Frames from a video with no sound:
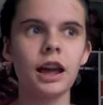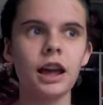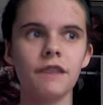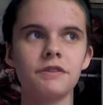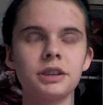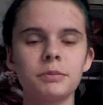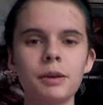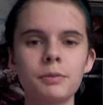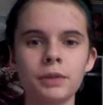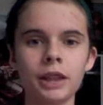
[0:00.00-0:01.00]
Like I've seen
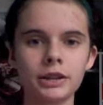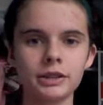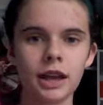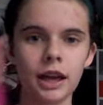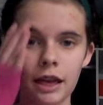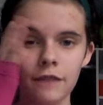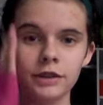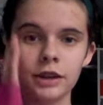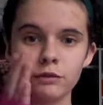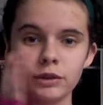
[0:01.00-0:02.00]
people that have
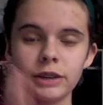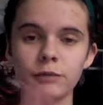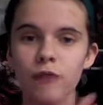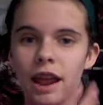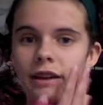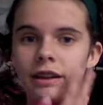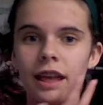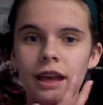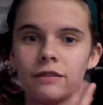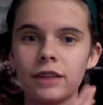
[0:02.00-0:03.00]
like really red and they
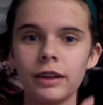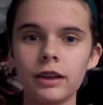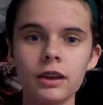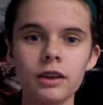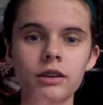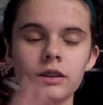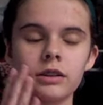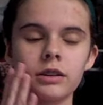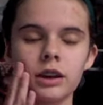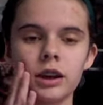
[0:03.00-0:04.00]
have like
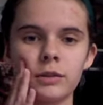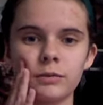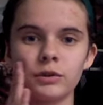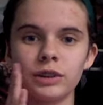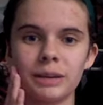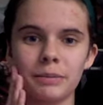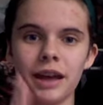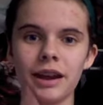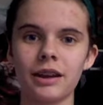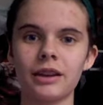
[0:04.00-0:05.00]
um, really
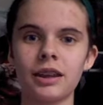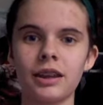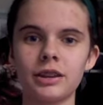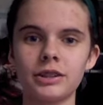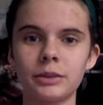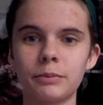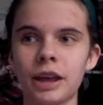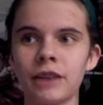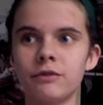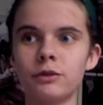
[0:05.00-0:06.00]
bad acne and it's like
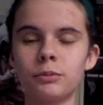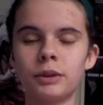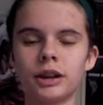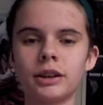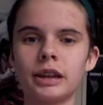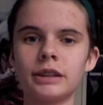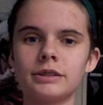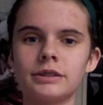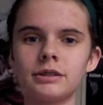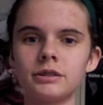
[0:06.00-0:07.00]
painful, but
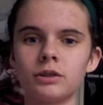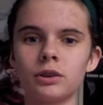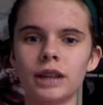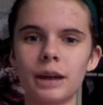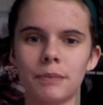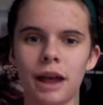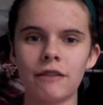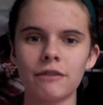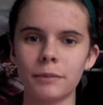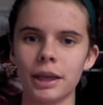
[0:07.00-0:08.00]
it's not that
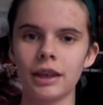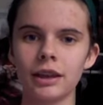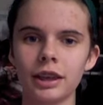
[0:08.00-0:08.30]
bad for me.